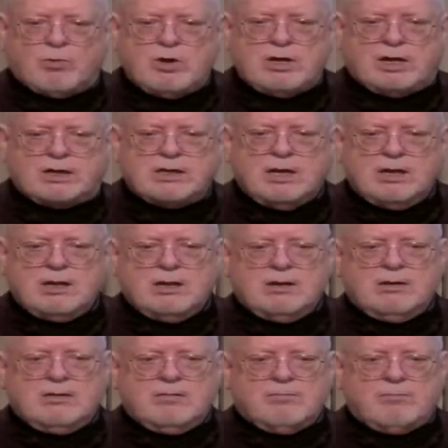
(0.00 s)
of wood,
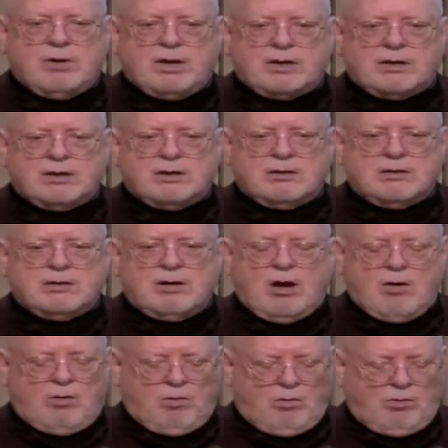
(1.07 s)
but
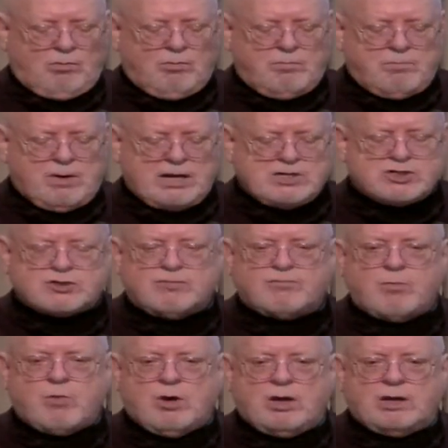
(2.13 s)
a whole bunch
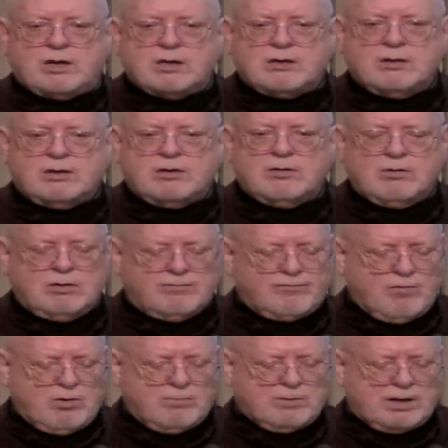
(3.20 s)
of wood
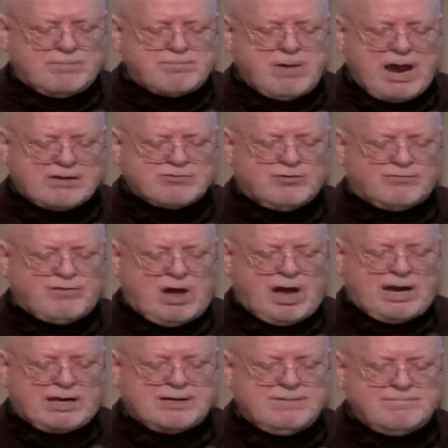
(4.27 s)
uniformly
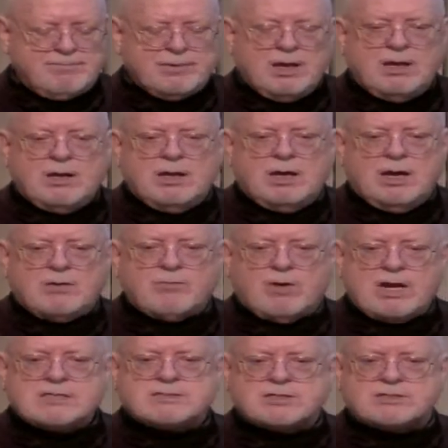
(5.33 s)
petrified, that
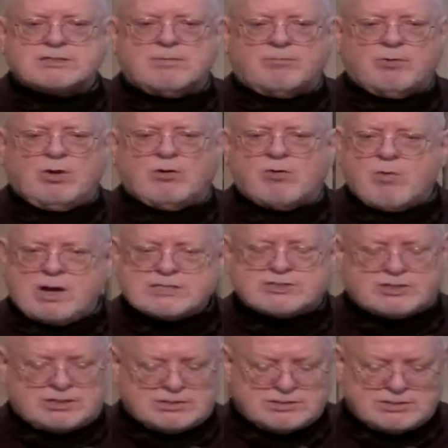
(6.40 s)
raises some real
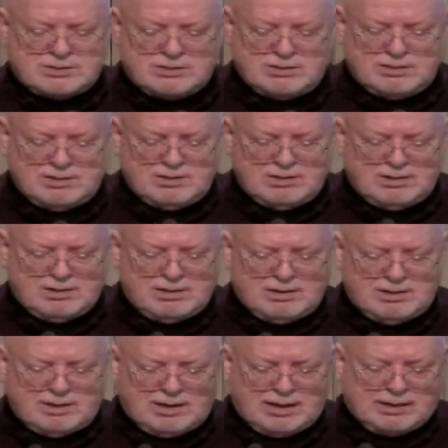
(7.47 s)
questions.
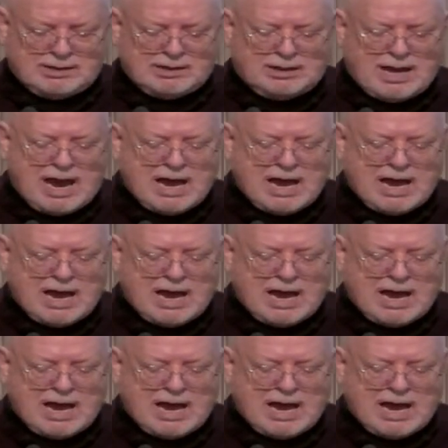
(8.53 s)
And then the